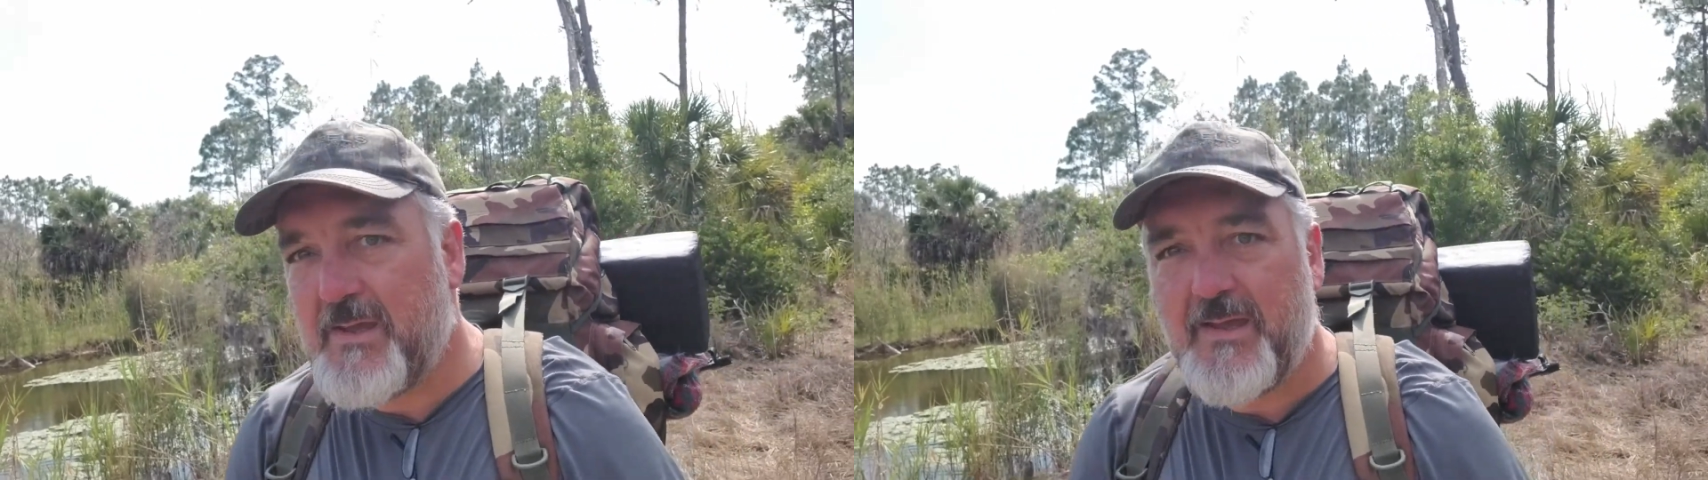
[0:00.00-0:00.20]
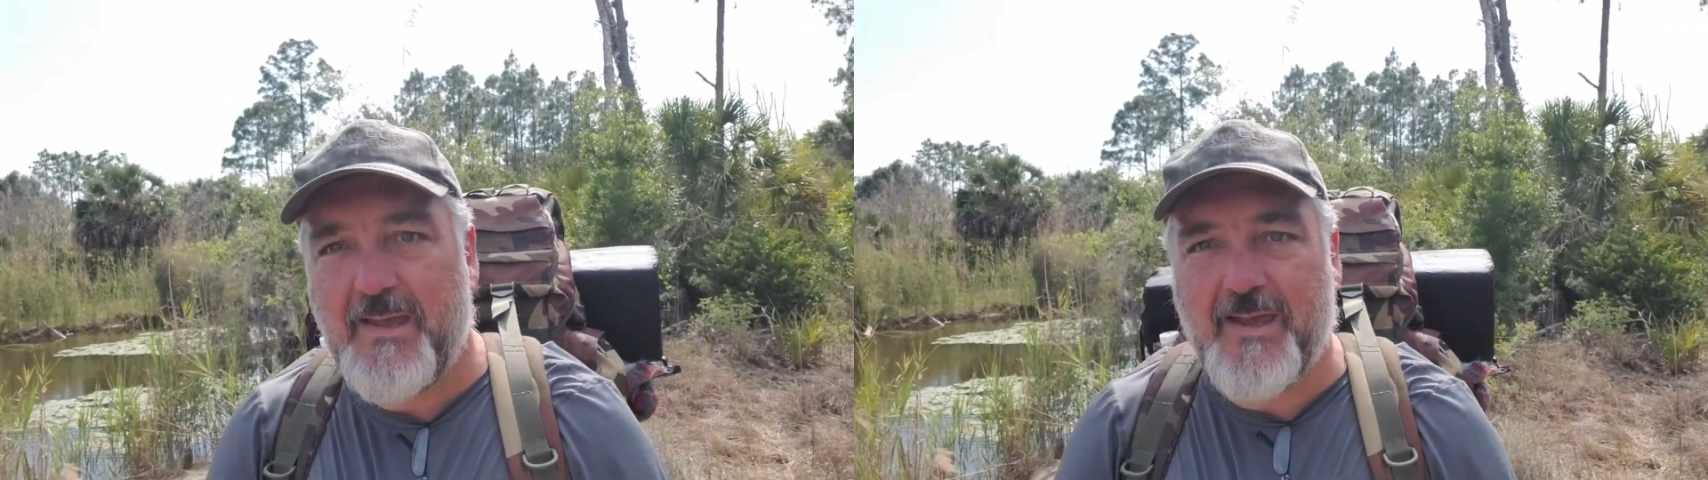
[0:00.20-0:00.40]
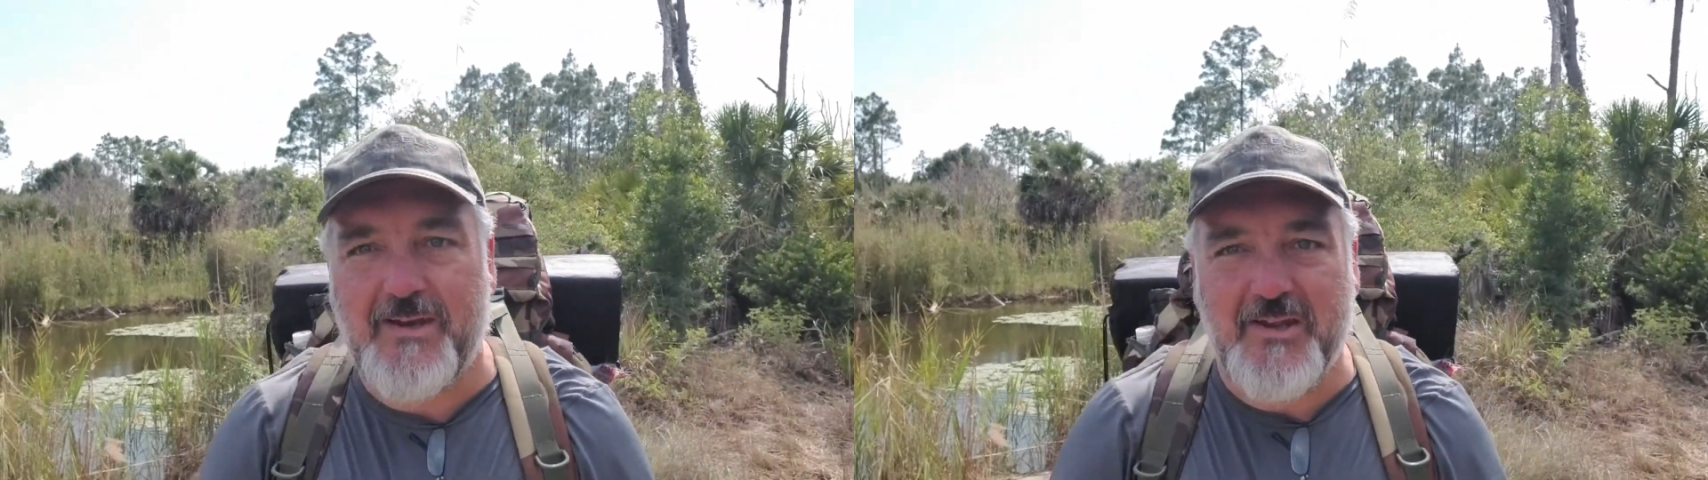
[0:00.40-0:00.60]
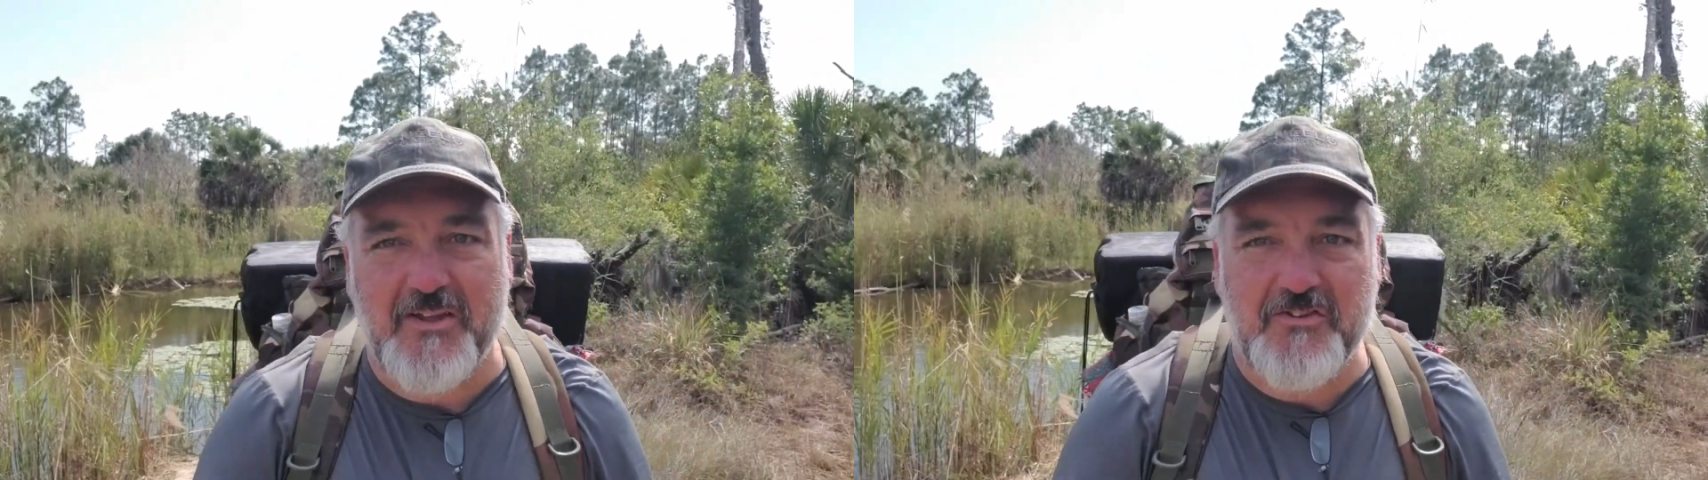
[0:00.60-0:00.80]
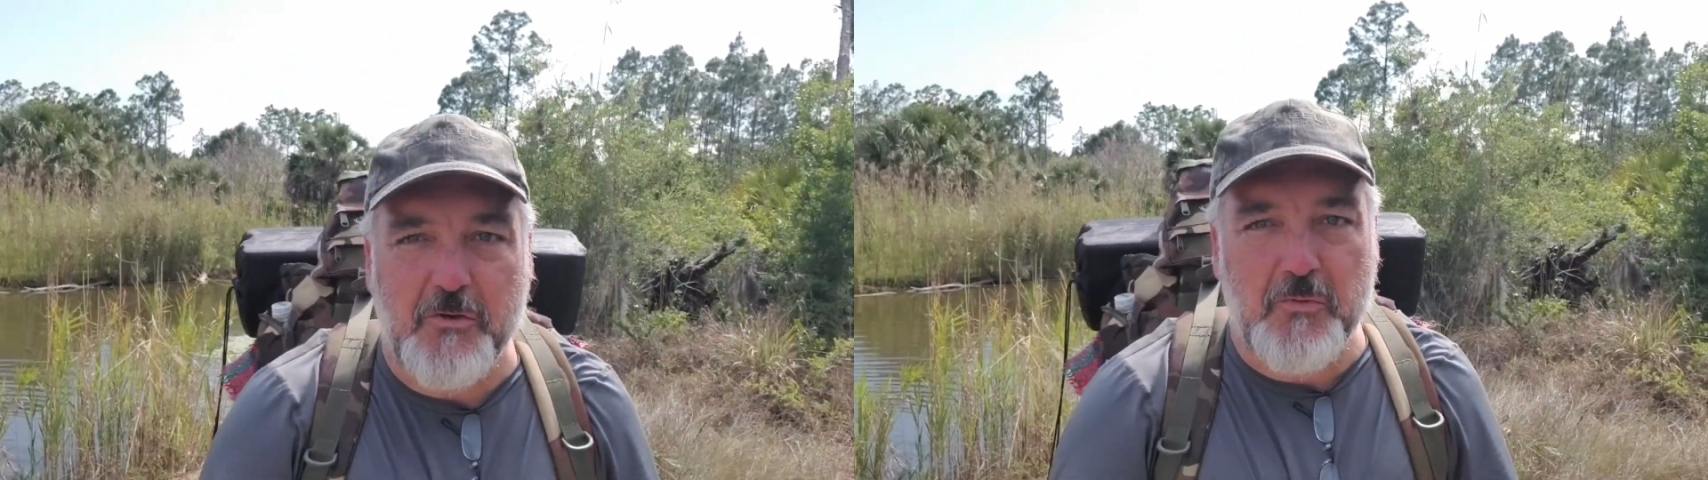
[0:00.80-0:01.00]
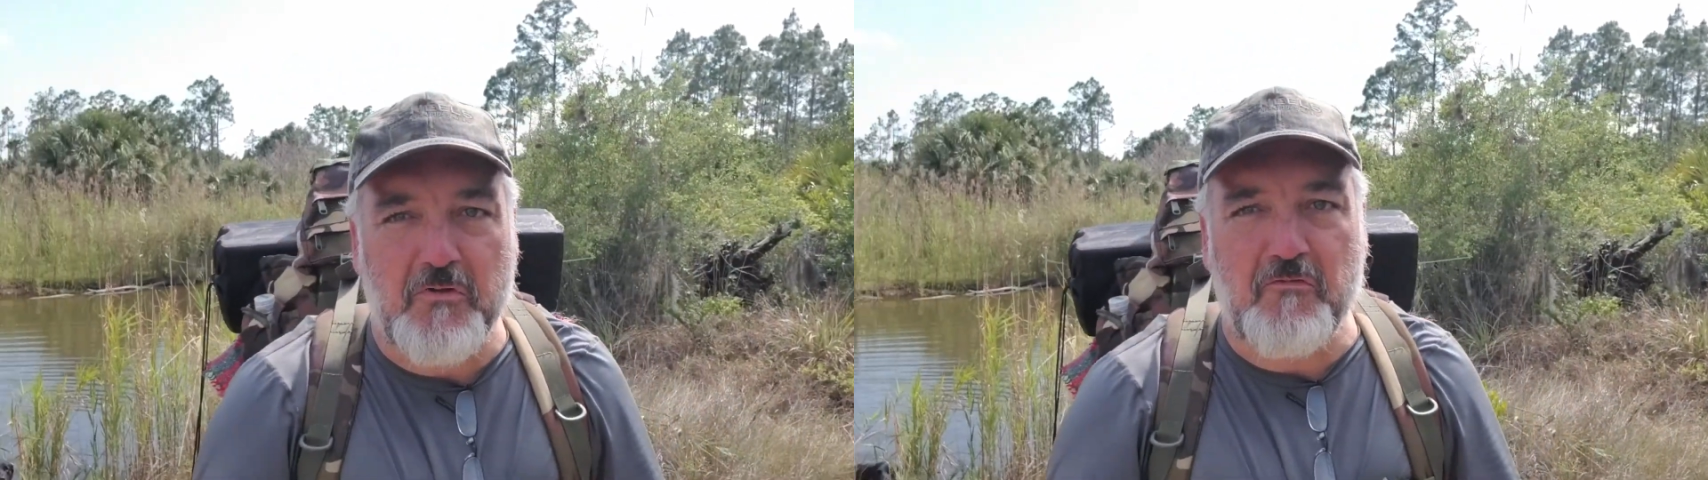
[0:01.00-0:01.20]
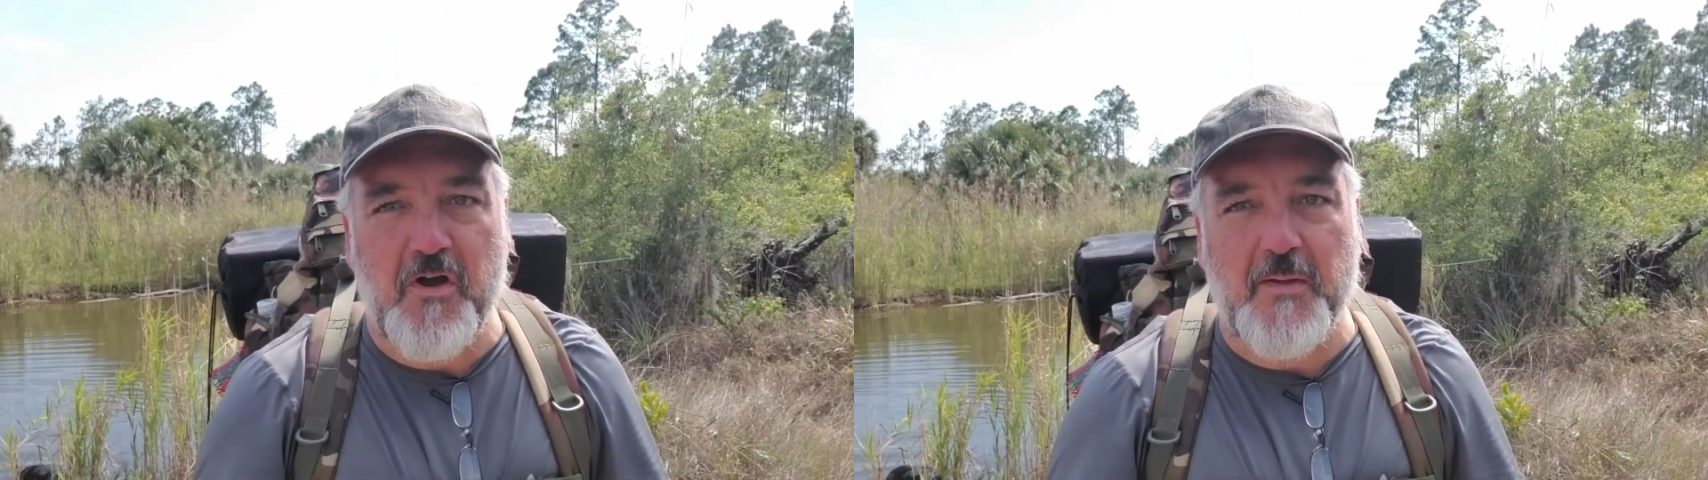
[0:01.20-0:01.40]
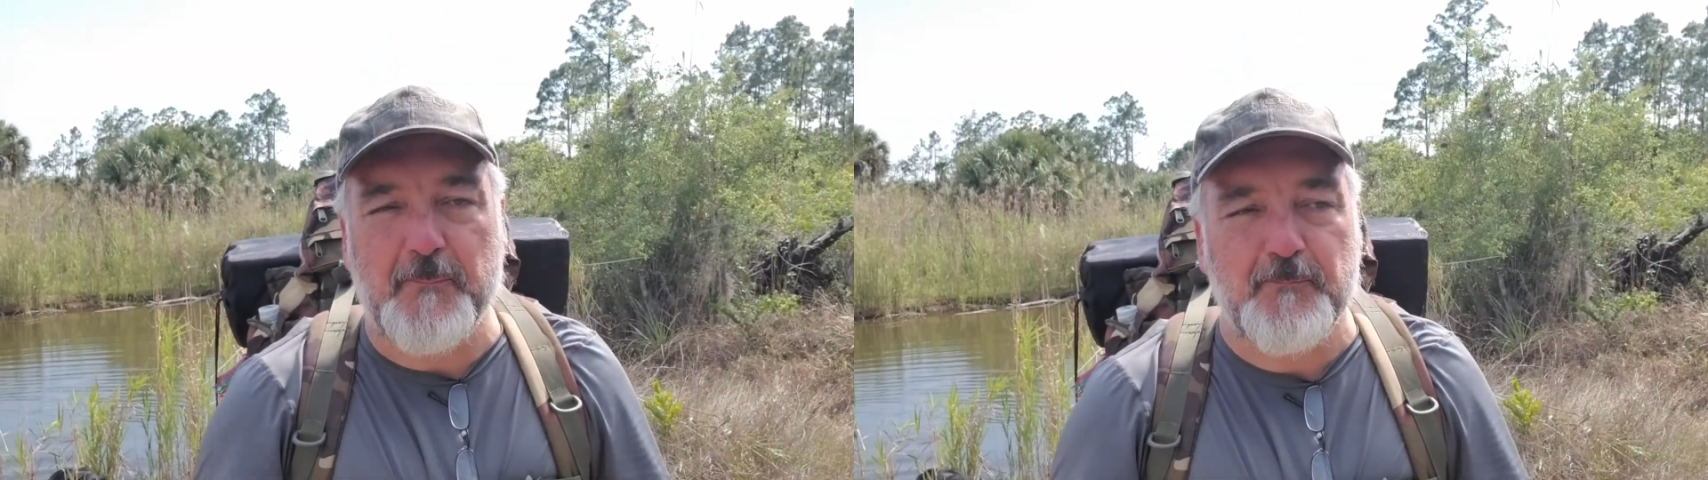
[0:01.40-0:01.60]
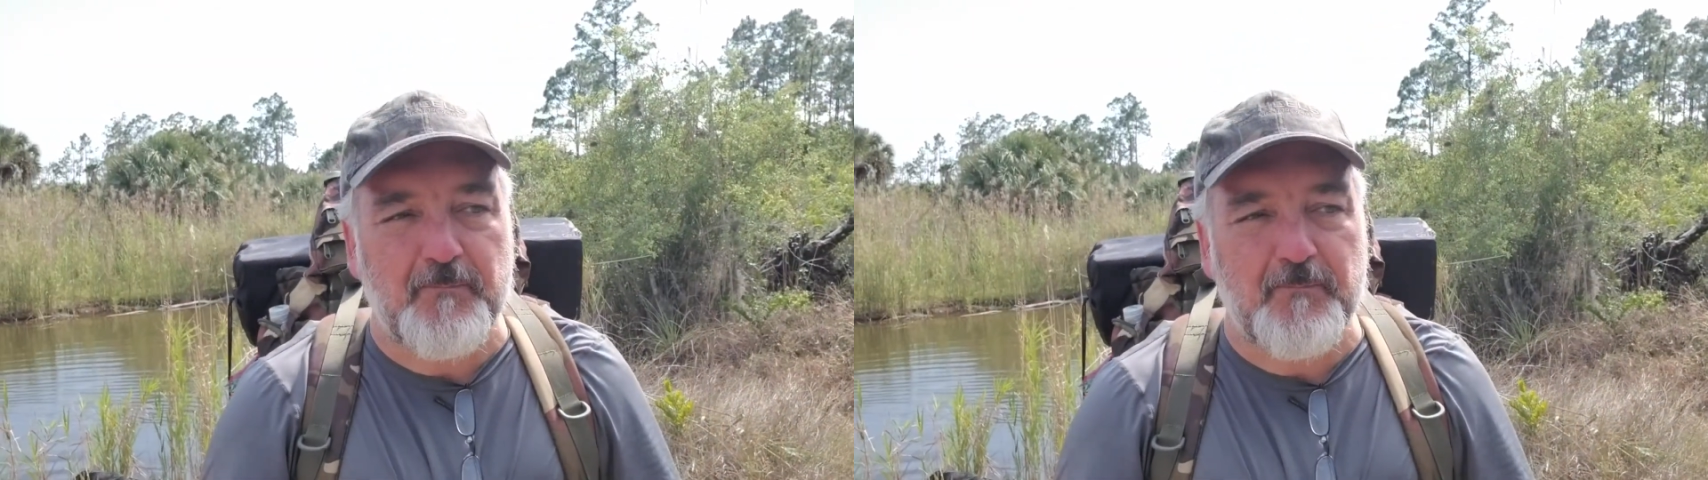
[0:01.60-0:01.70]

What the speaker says: And see what we can find.